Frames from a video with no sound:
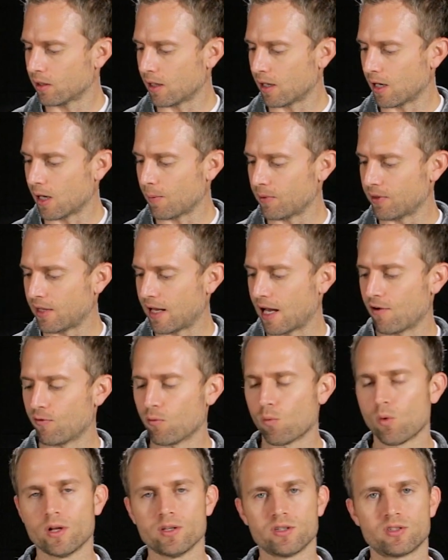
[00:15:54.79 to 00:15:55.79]
and they have
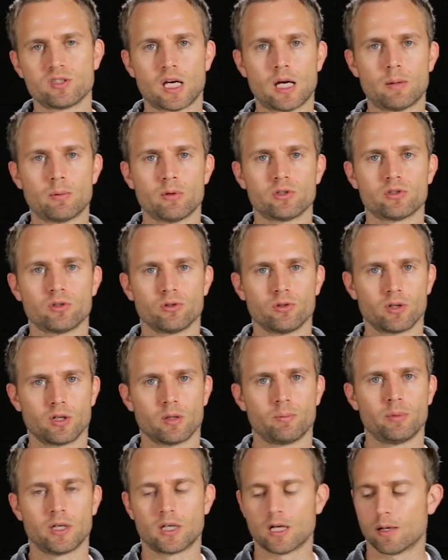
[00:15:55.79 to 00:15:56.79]
1 saber, so they're
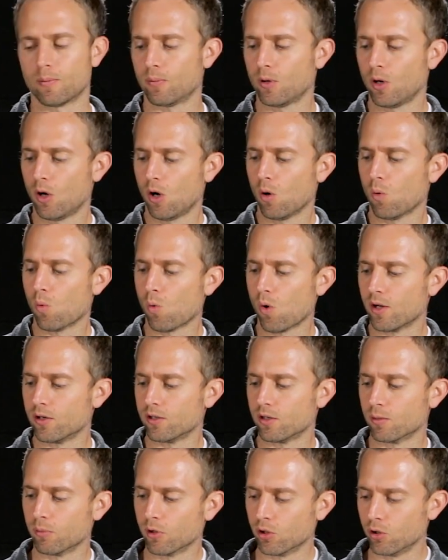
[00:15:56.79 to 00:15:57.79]
going to pick up
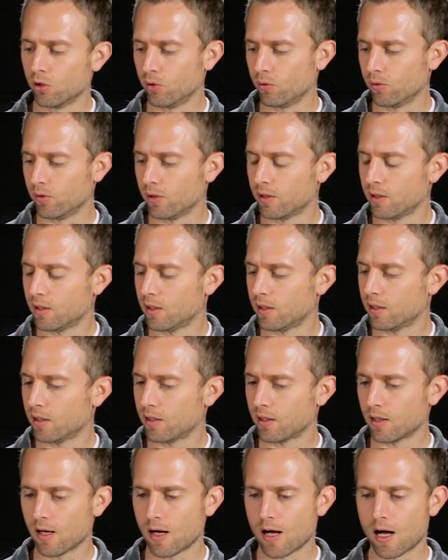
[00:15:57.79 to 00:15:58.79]
1 doubloon.
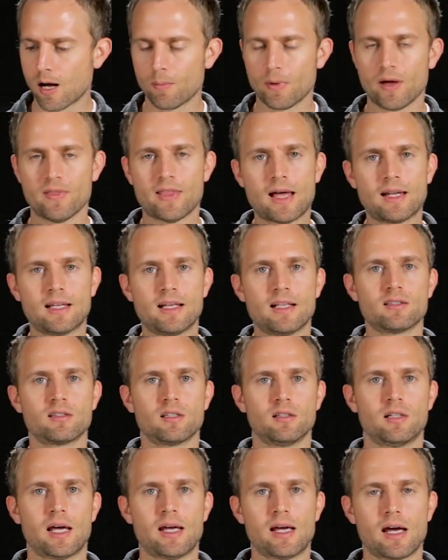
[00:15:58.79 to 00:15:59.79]
And that ends
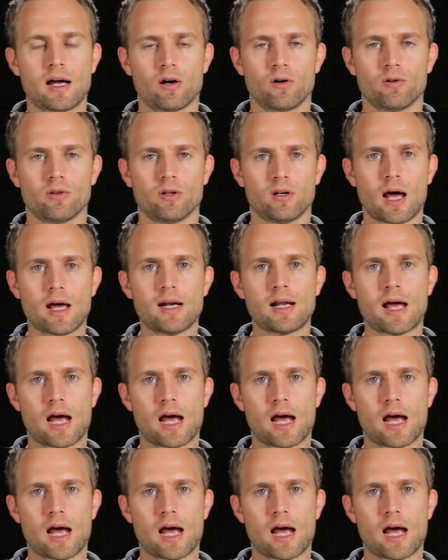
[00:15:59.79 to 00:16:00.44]
the day or the night